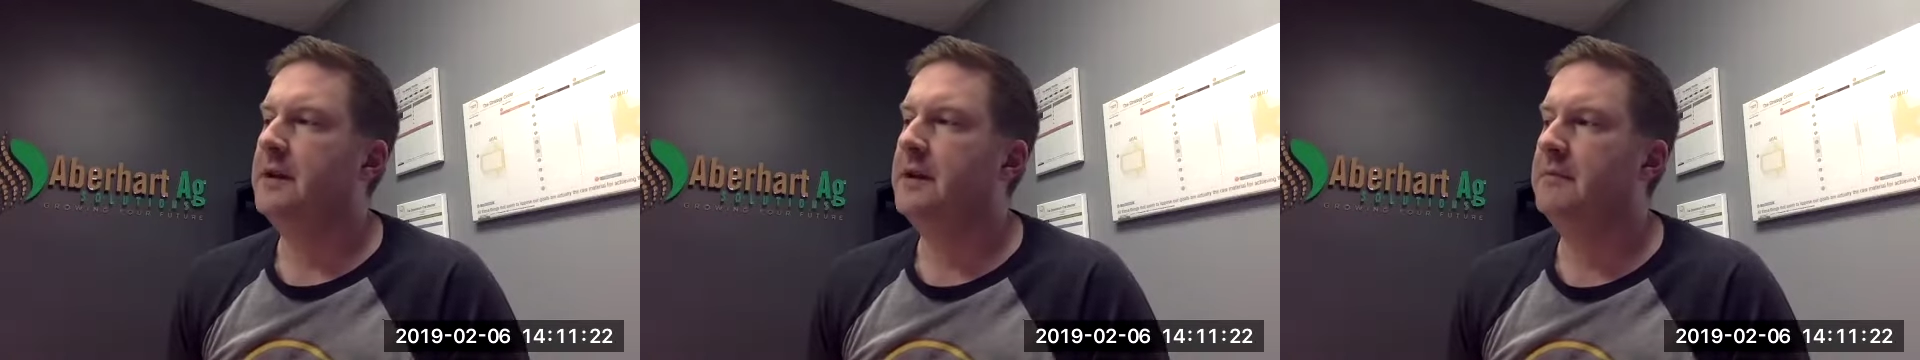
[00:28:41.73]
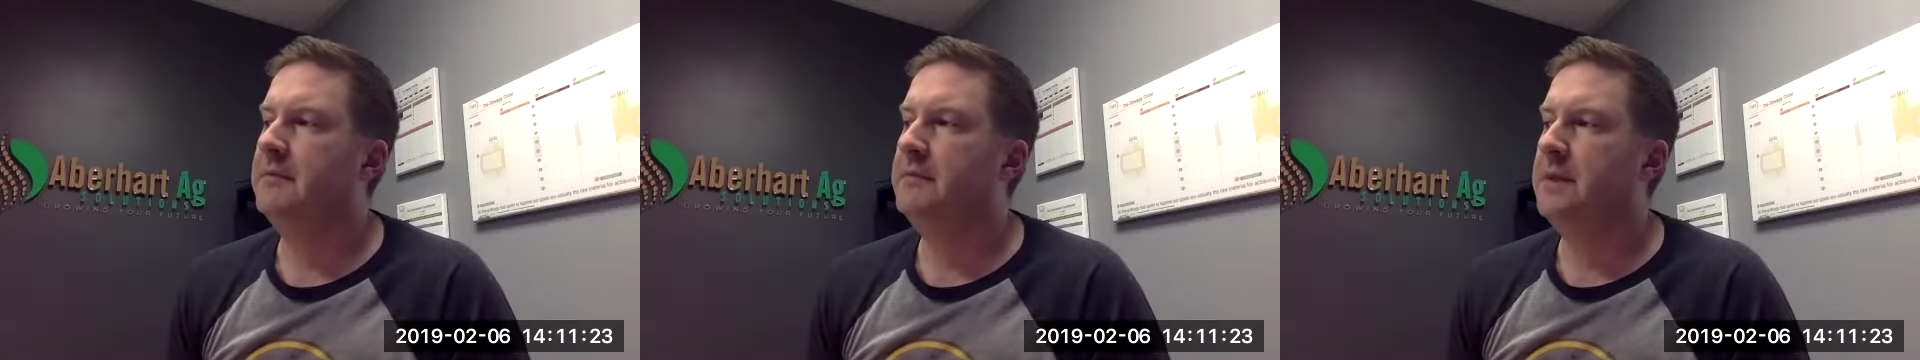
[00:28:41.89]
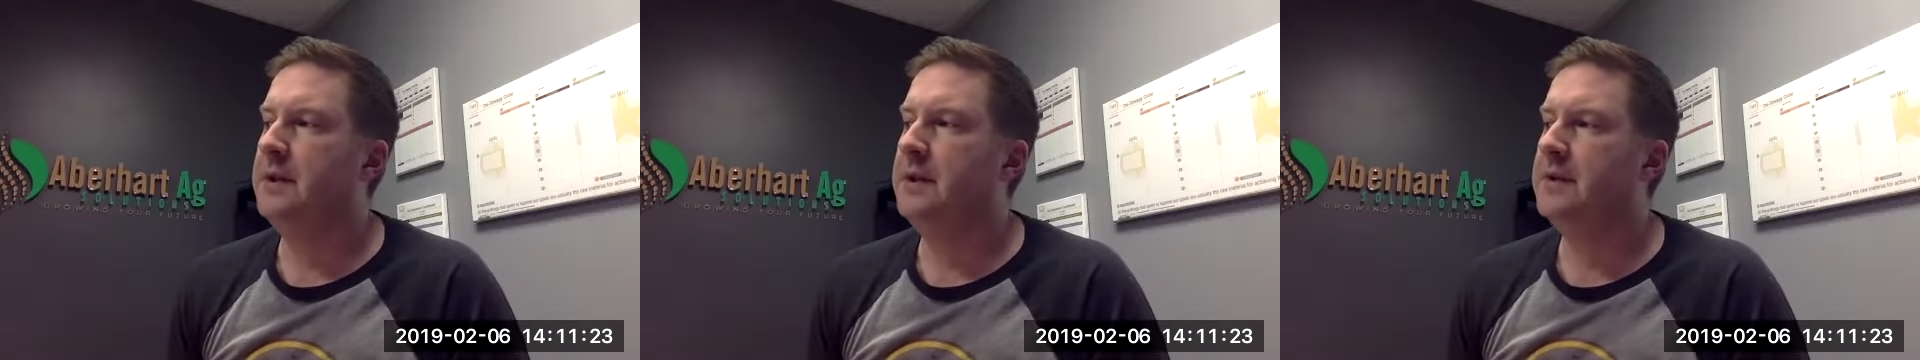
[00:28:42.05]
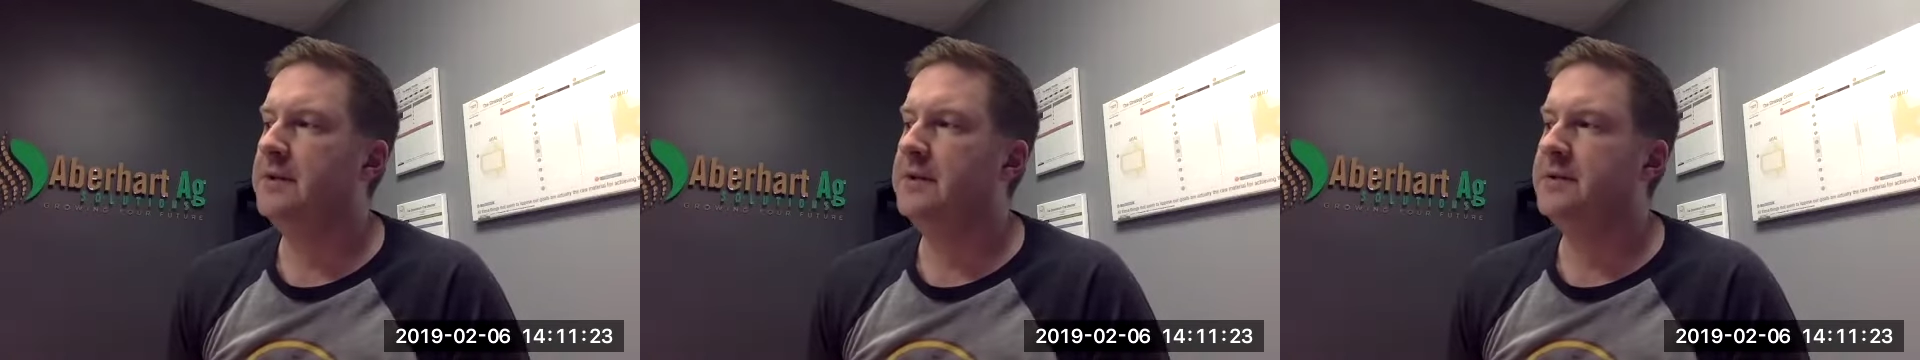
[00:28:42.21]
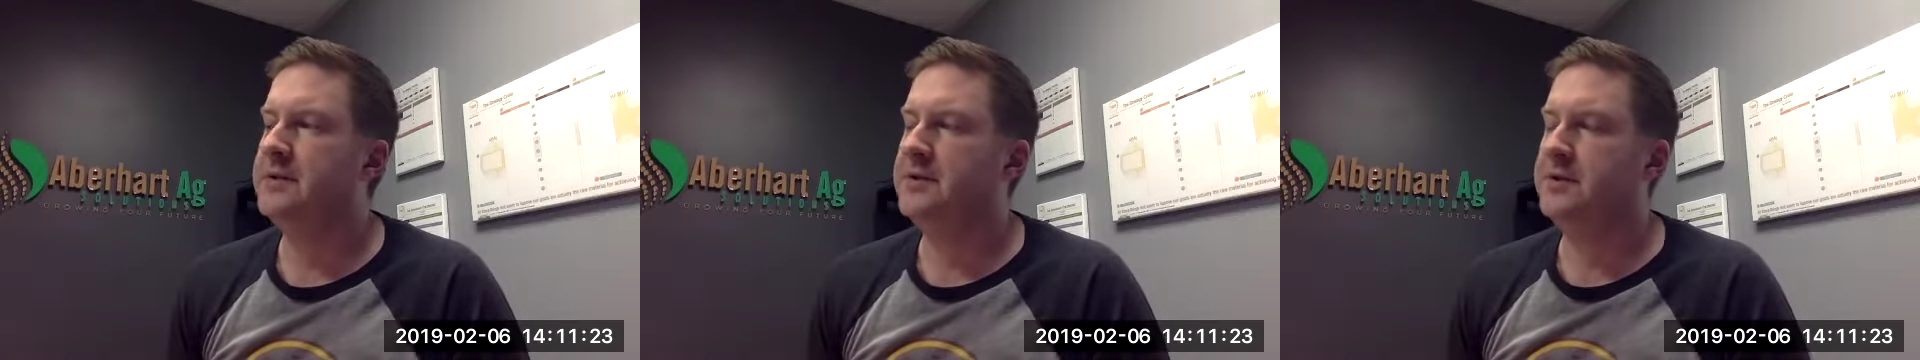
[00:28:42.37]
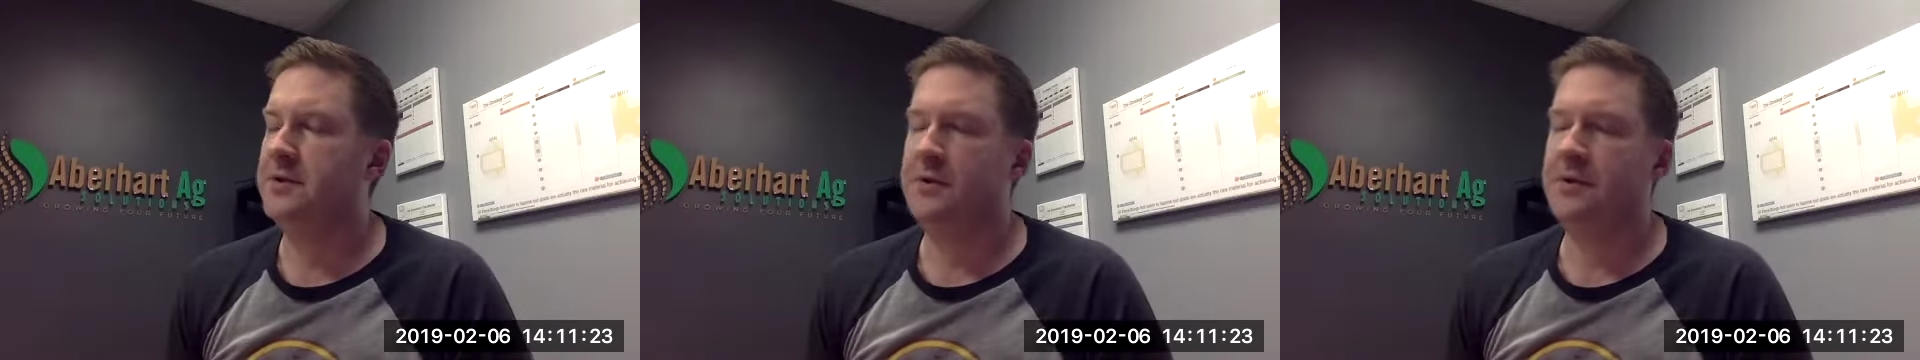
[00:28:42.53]

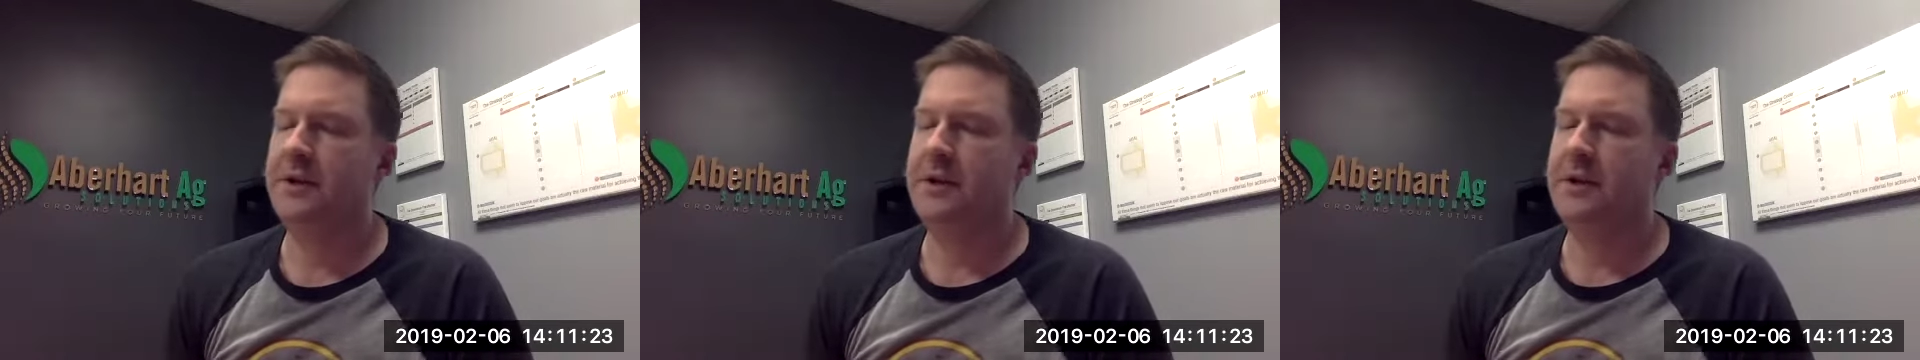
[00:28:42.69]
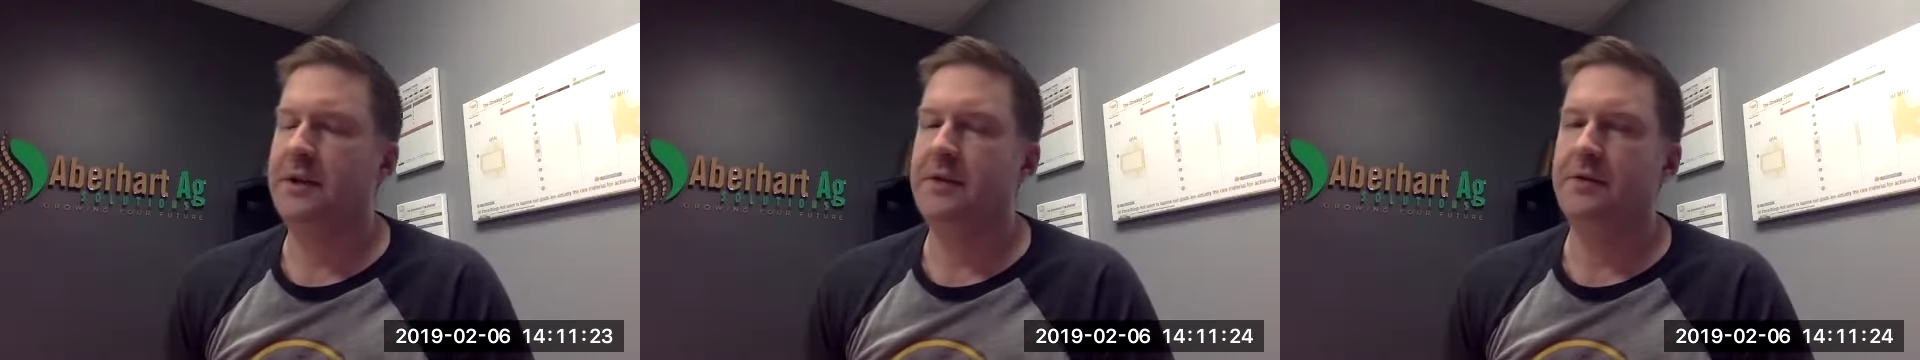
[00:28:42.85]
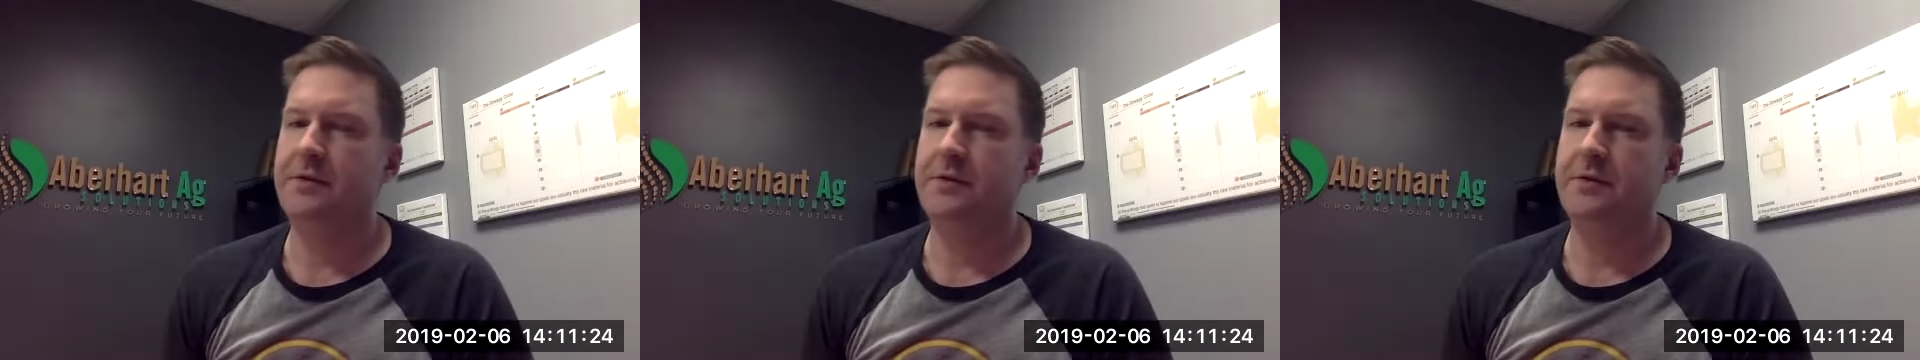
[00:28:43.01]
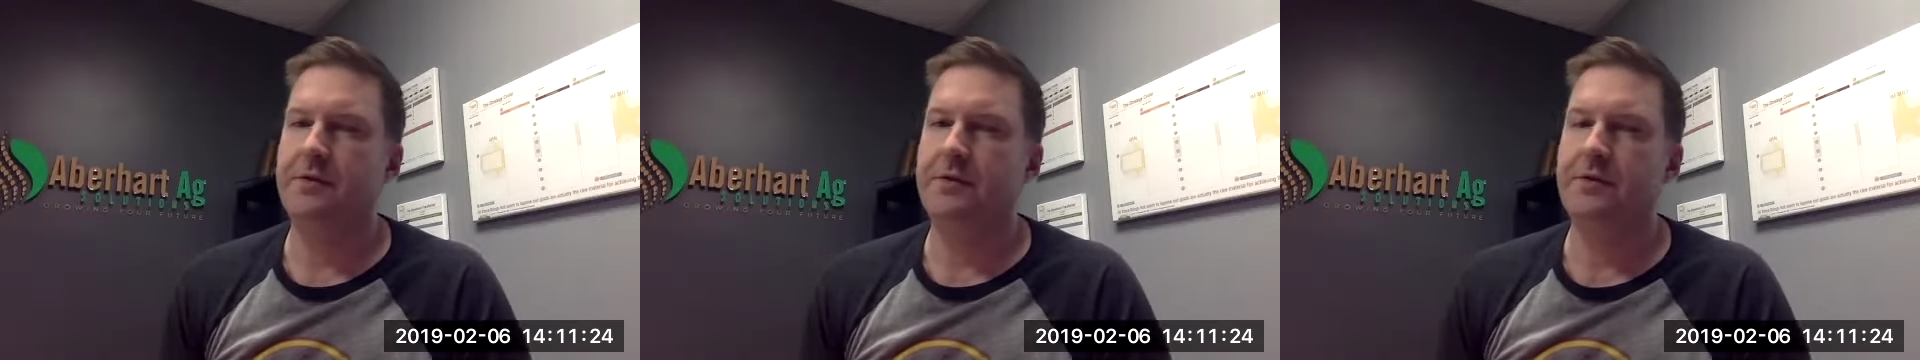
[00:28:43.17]
administering